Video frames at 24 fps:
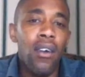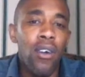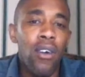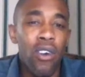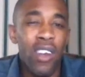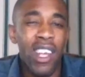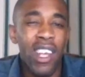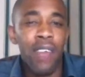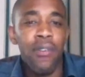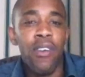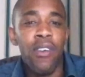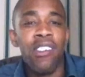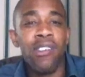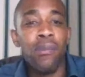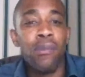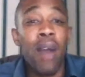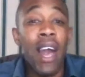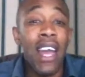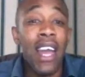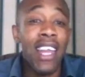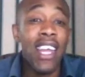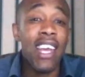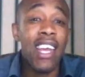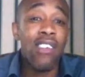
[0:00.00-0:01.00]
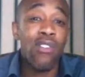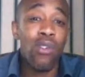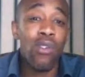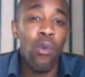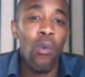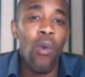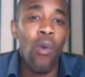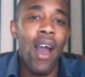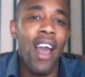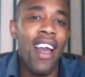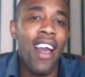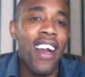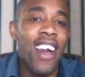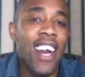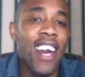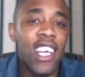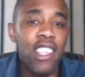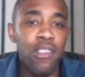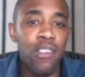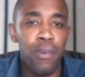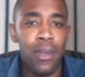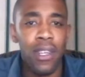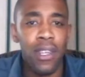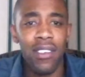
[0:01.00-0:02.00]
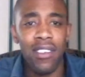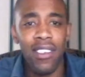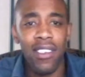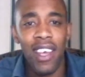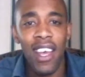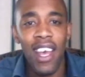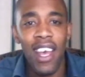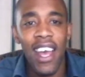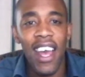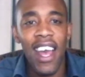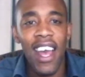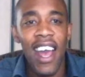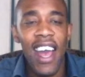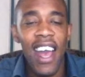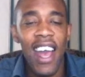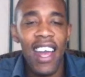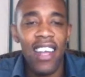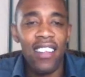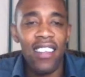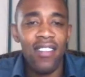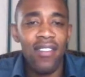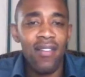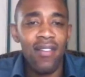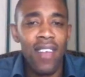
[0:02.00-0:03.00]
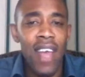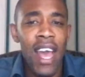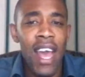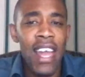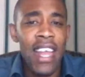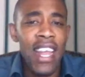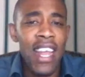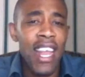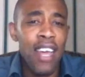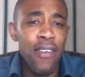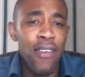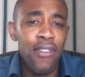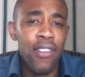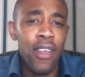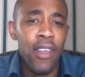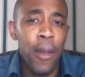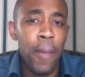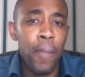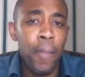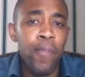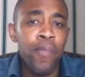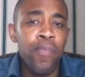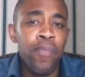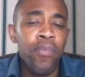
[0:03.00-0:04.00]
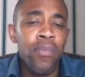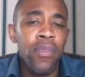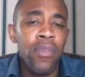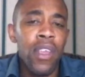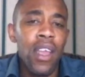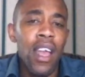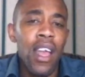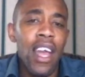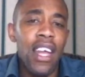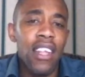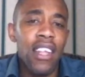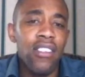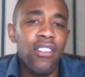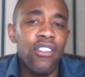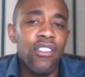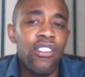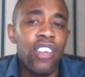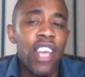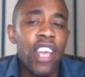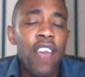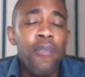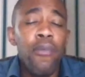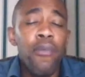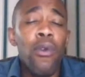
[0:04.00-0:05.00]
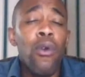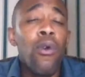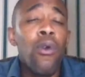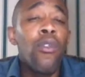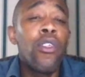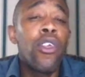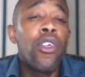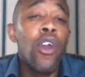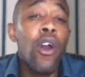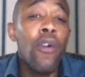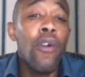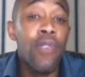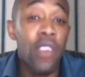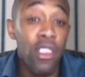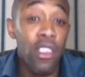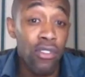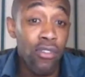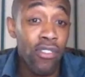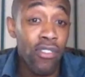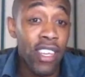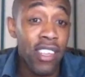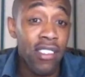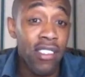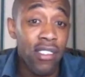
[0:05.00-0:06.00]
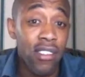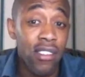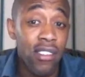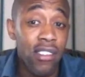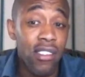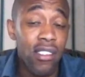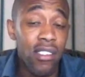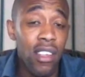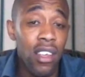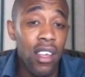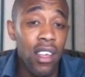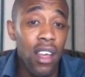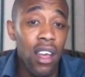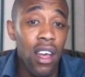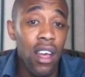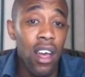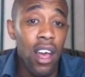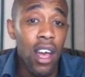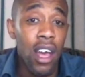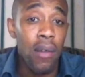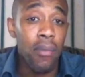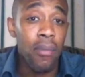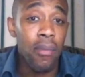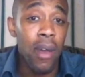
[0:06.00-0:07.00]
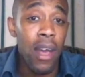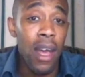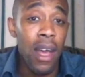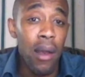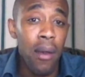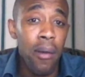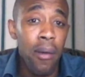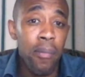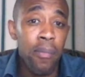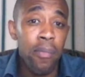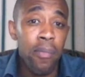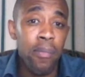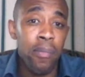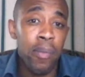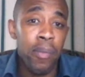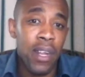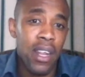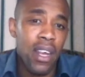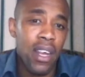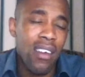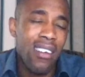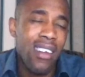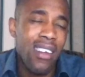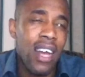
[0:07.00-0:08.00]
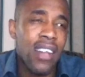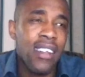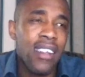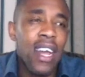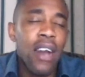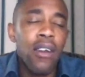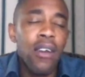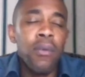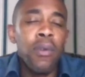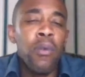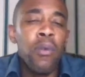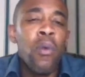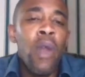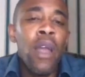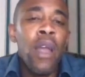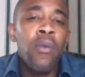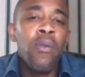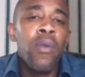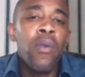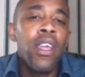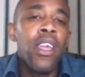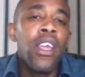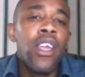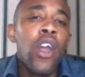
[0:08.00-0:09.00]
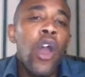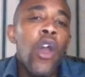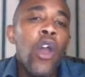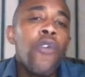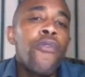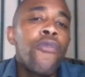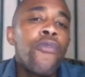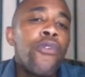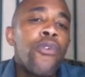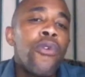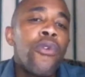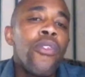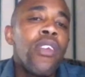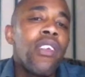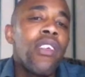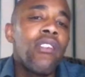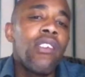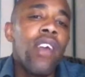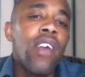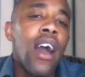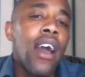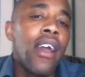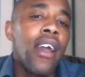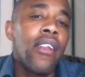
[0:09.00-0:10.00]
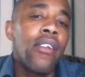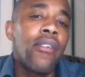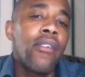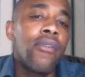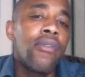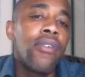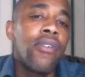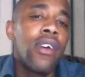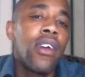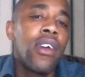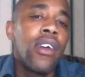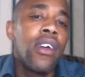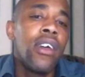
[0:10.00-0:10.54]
or give her some ideas on why her husband had left her. And she gave me all the obvious reasons. But undoubtedly, when we go through this kind of